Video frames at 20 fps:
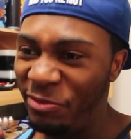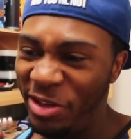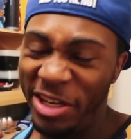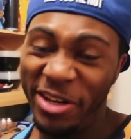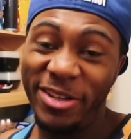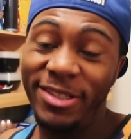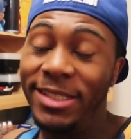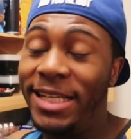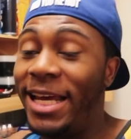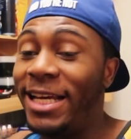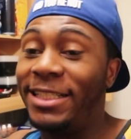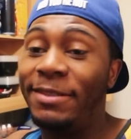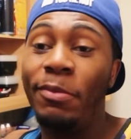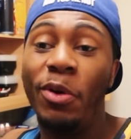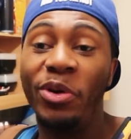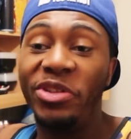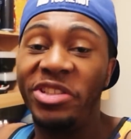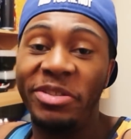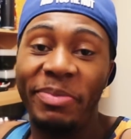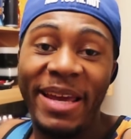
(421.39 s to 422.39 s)
it just tastes
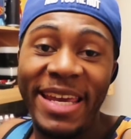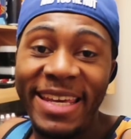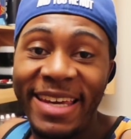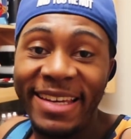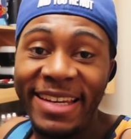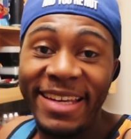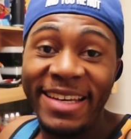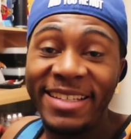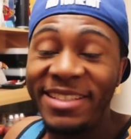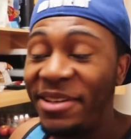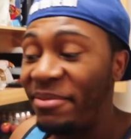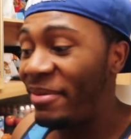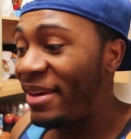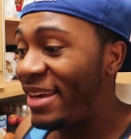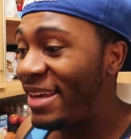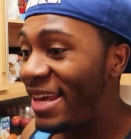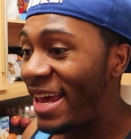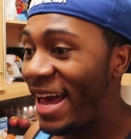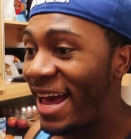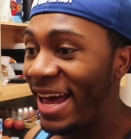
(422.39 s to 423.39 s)
more Jamaican-y to
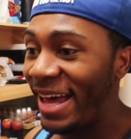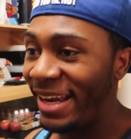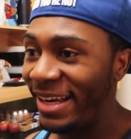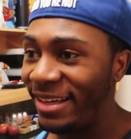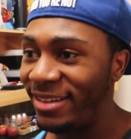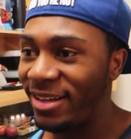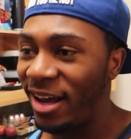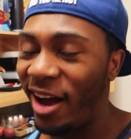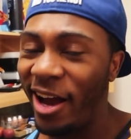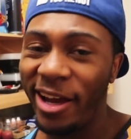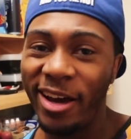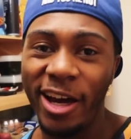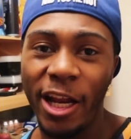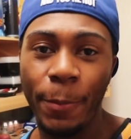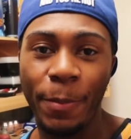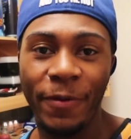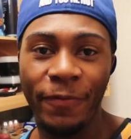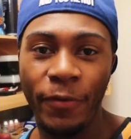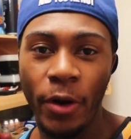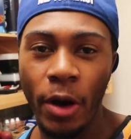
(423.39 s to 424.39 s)
me, and I kind
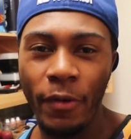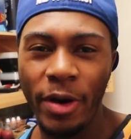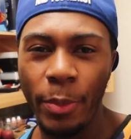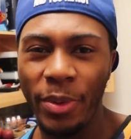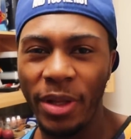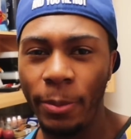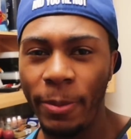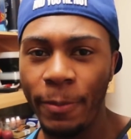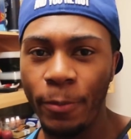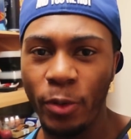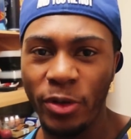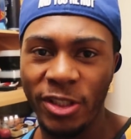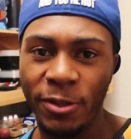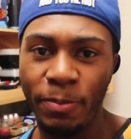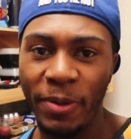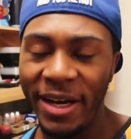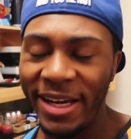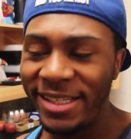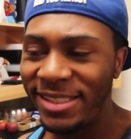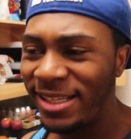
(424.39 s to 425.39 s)
of prefer it with a bit more
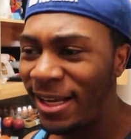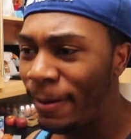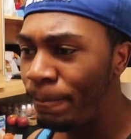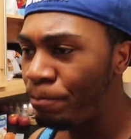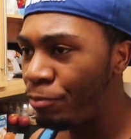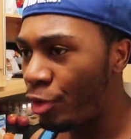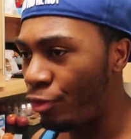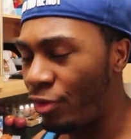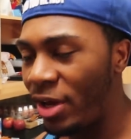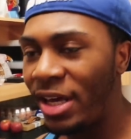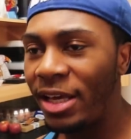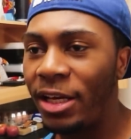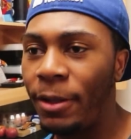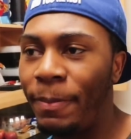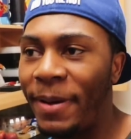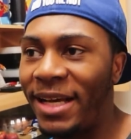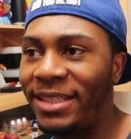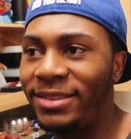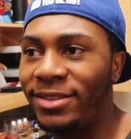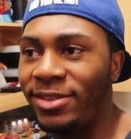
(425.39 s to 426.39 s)
spice. Regular
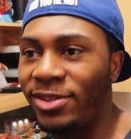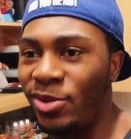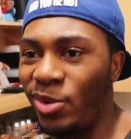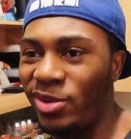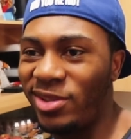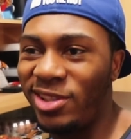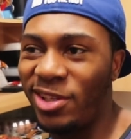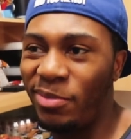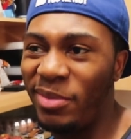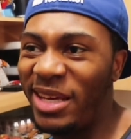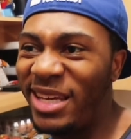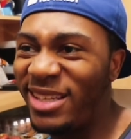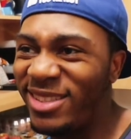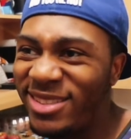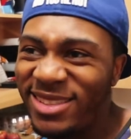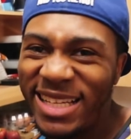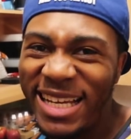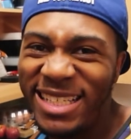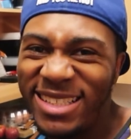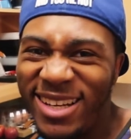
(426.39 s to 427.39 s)
pasta sauce to me
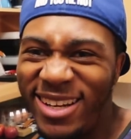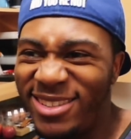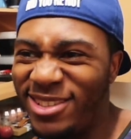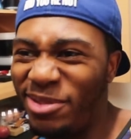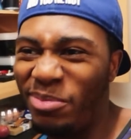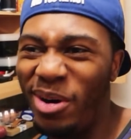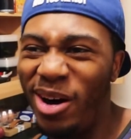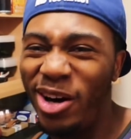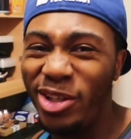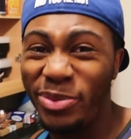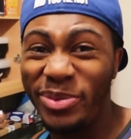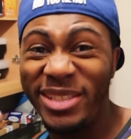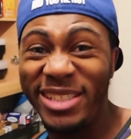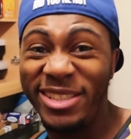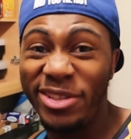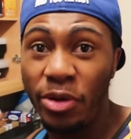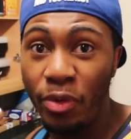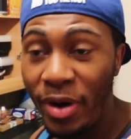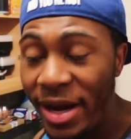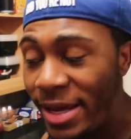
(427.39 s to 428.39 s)
just tastes like tomatoes, which
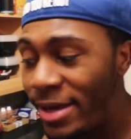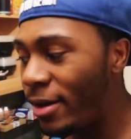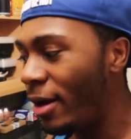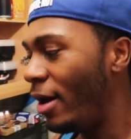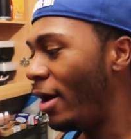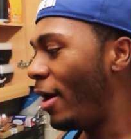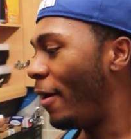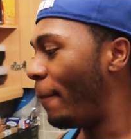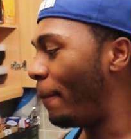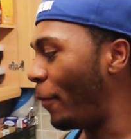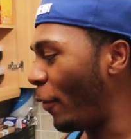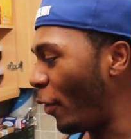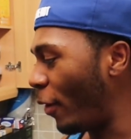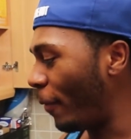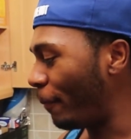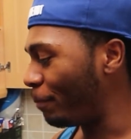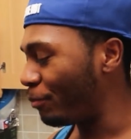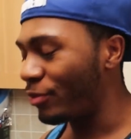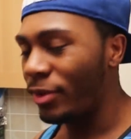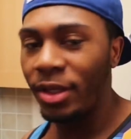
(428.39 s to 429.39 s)
is great,
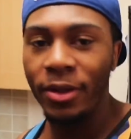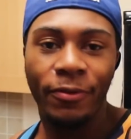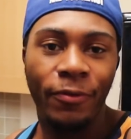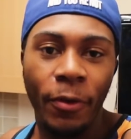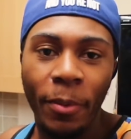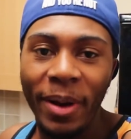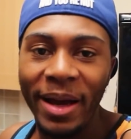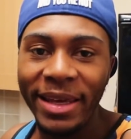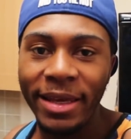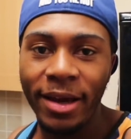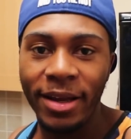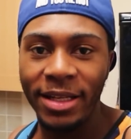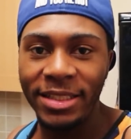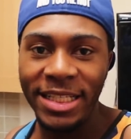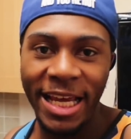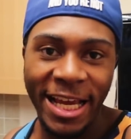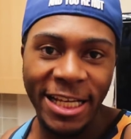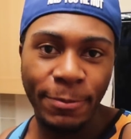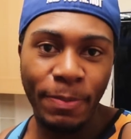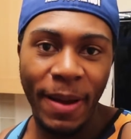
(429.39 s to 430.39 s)
but for my kind of
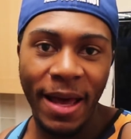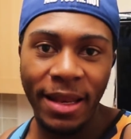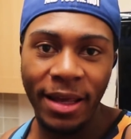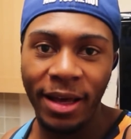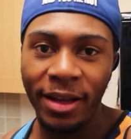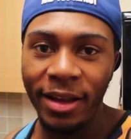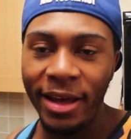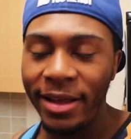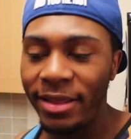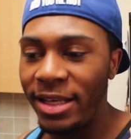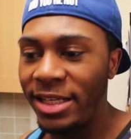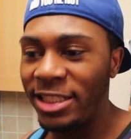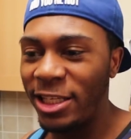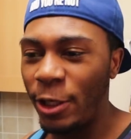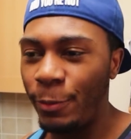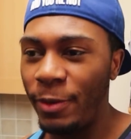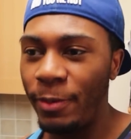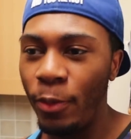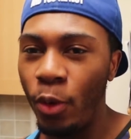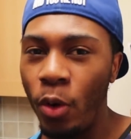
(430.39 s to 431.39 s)
taste palette, I like things a
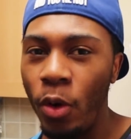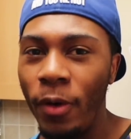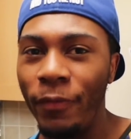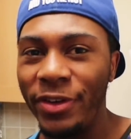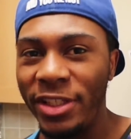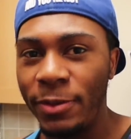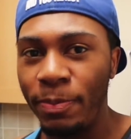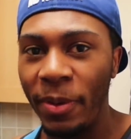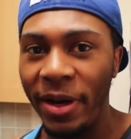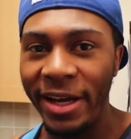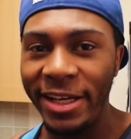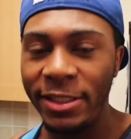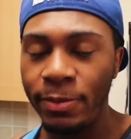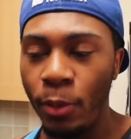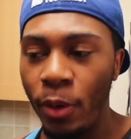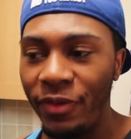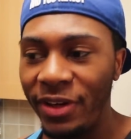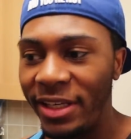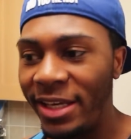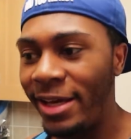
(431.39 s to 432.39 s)
little bit more of a spice,
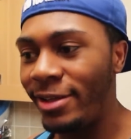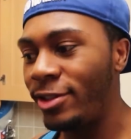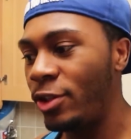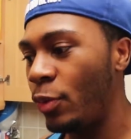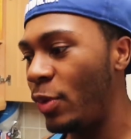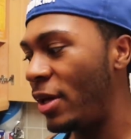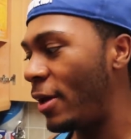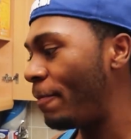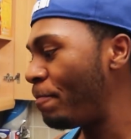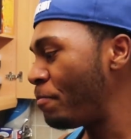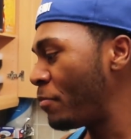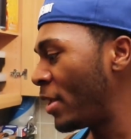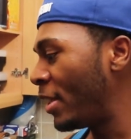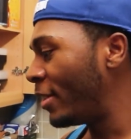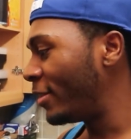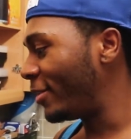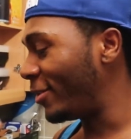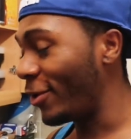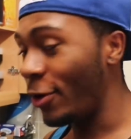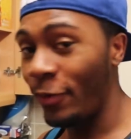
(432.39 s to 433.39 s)
more of a kick to it.
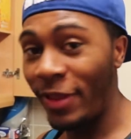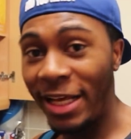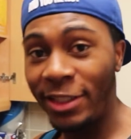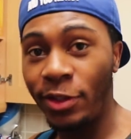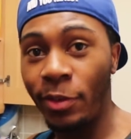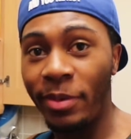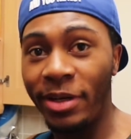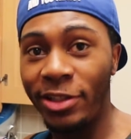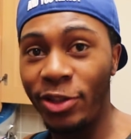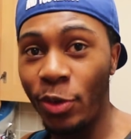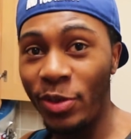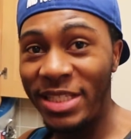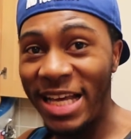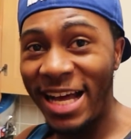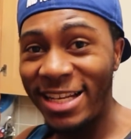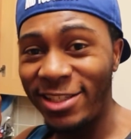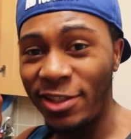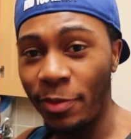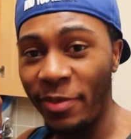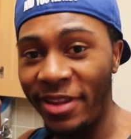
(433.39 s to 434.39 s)
So that's what I'm going to do, is
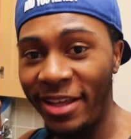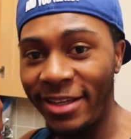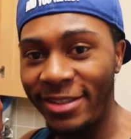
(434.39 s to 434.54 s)
add some of